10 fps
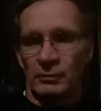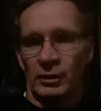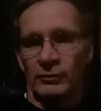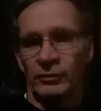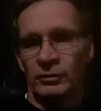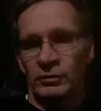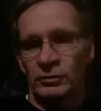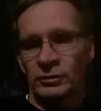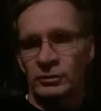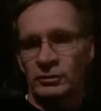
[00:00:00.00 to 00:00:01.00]
my
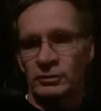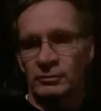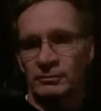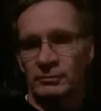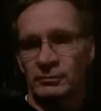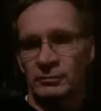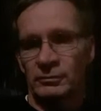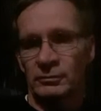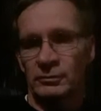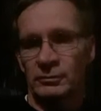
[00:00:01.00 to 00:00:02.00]
Afrikaans is
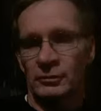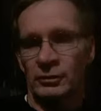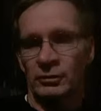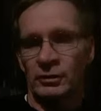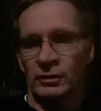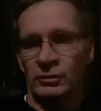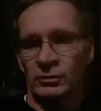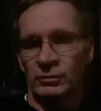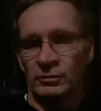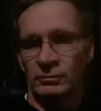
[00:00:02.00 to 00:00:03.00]
not that
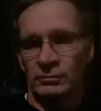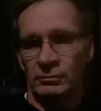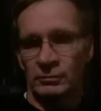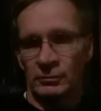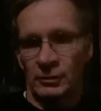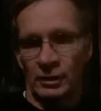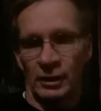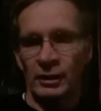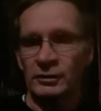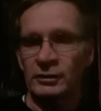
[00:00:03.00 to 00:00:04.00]
good.
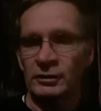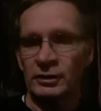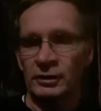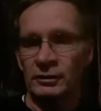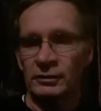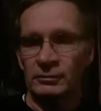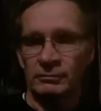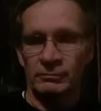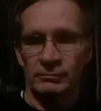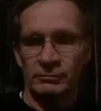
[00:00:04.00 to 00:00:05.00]
I understand it.
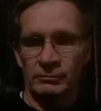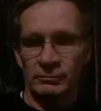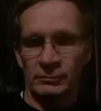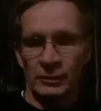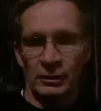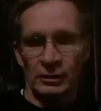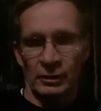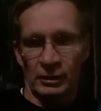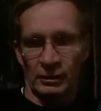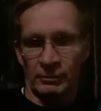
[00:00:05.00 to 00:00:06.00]

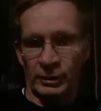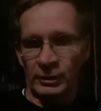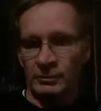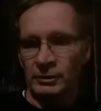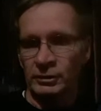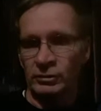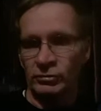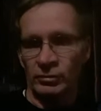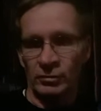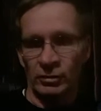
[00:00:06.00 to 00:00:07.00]
I can bring a message
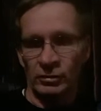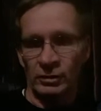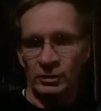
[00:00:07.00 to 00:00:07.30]
from God